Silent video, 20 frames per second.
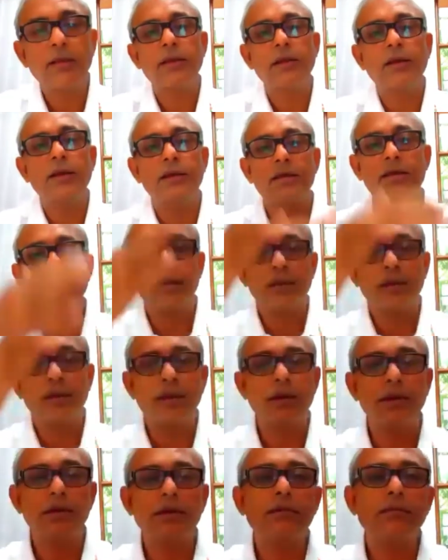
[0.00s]
It's
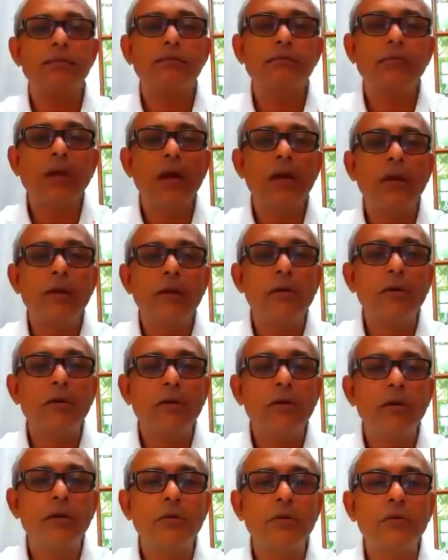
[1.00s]
an, uh,
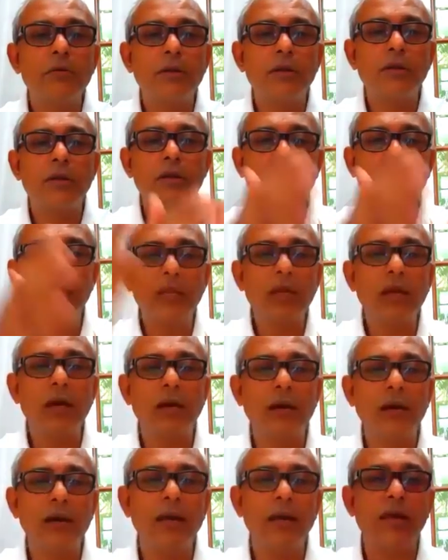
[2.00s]
you know, data
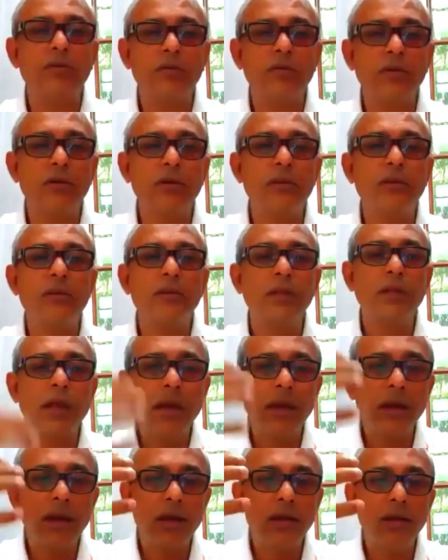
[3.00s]
collection
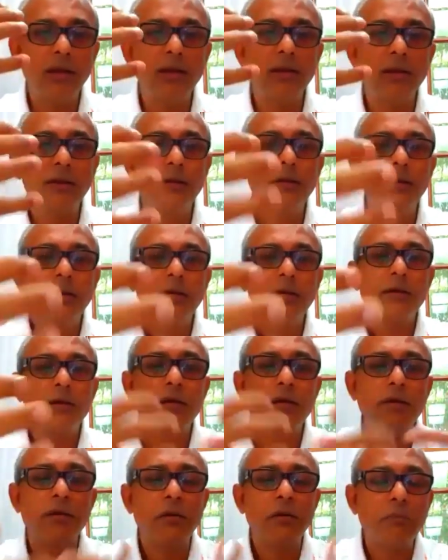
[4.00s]
and
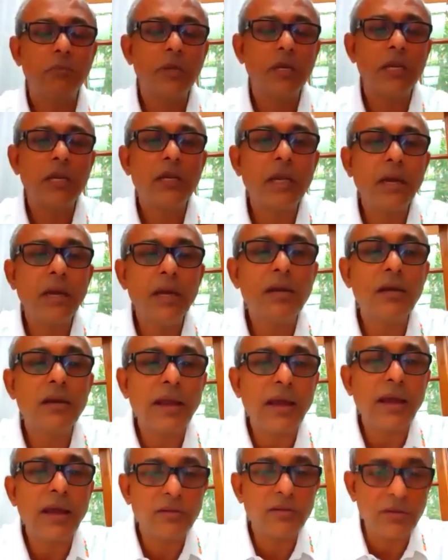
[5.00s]
um, data
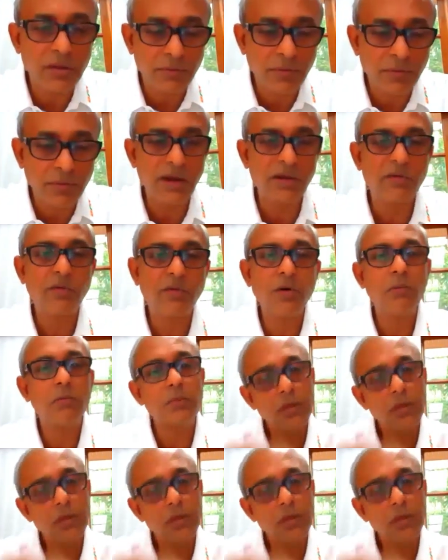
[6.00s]
interaction platform.